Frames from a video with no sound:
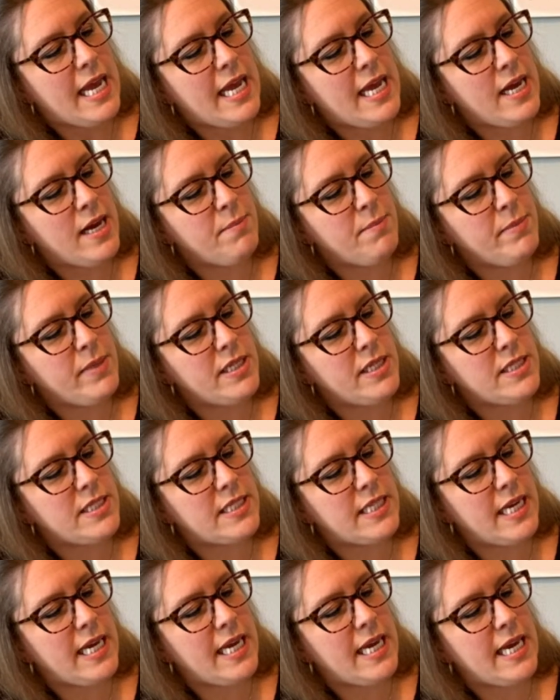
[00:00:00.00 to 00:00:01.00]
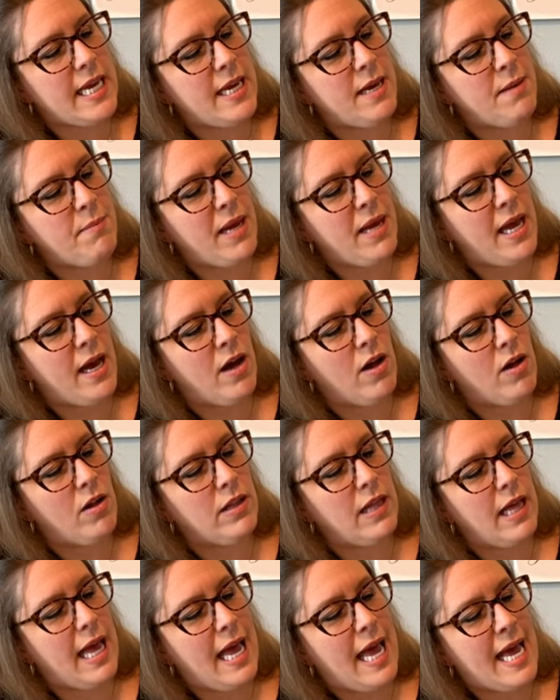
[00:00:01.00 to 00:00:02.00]

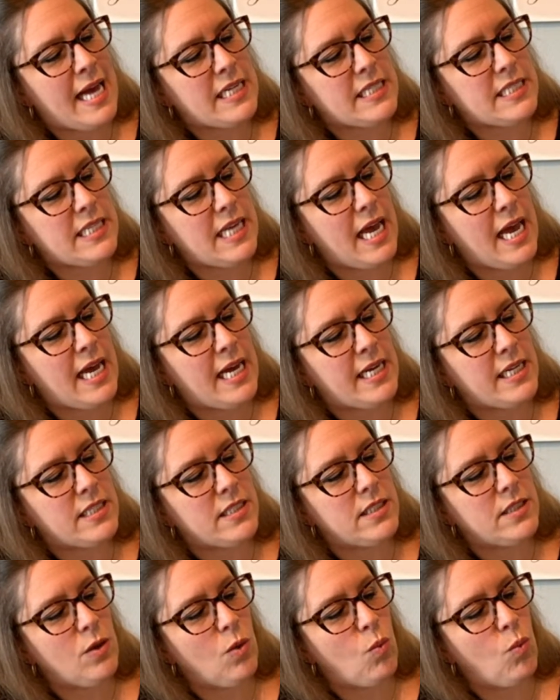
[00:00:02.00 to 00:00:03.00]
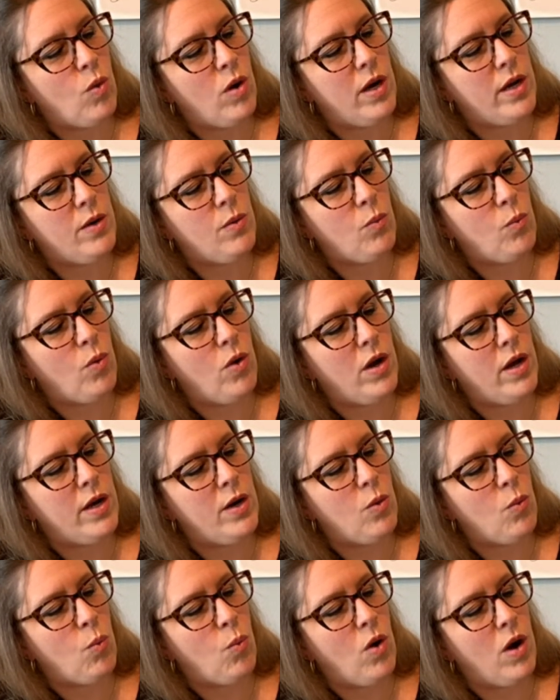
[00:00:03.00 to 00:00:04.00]

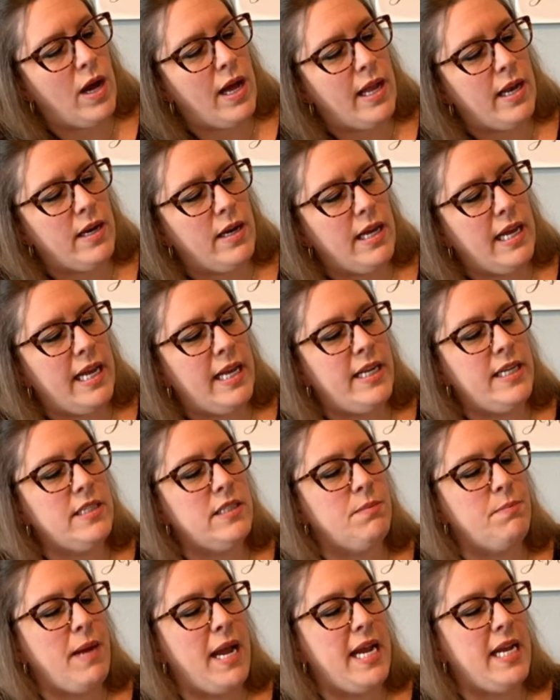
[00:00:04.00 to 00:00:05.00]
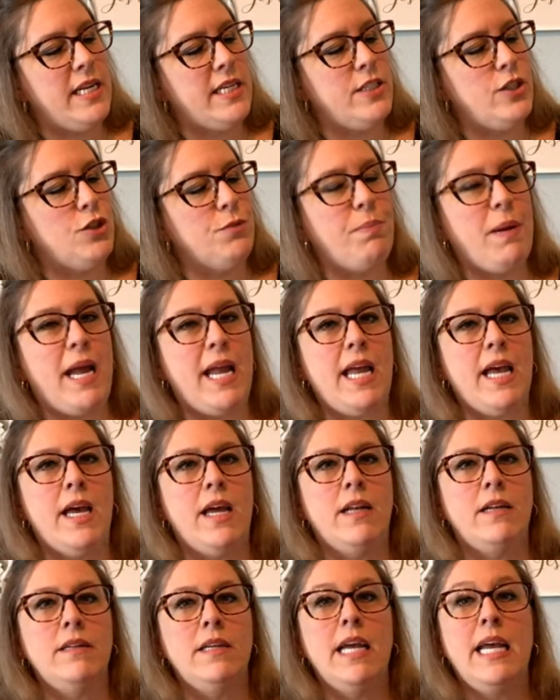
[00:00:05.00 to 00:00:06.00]
MCMLXX111. It is made in
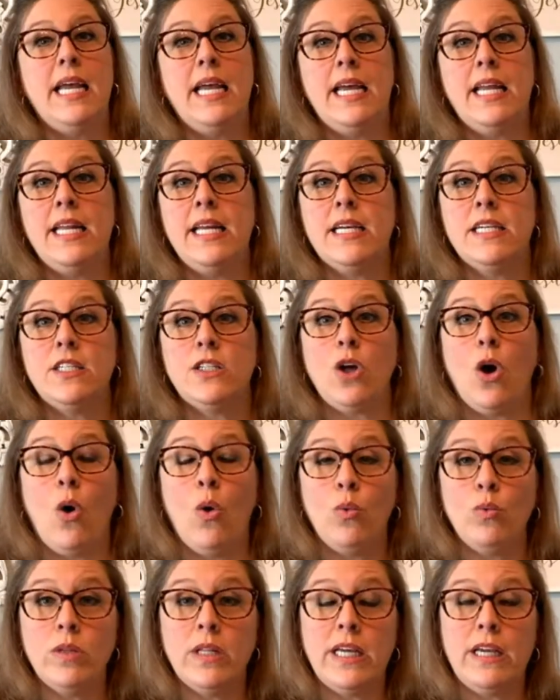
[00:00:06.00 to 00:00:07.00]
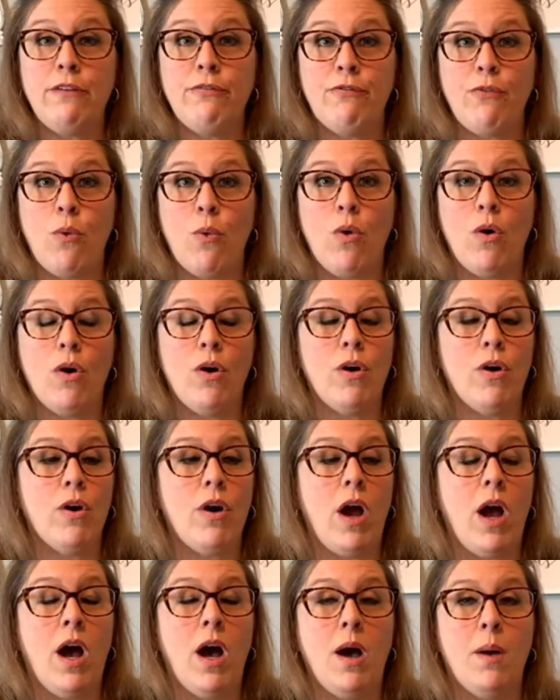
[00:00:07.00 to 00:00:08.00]
Japan. It is only
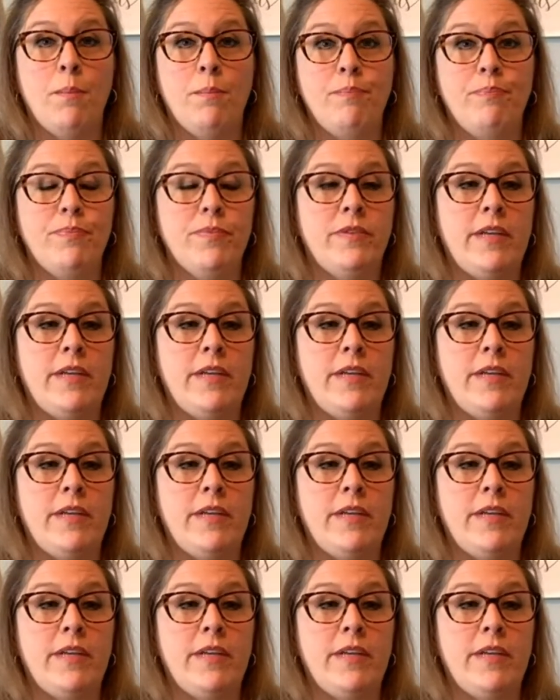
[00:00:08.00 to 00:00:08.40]
for um,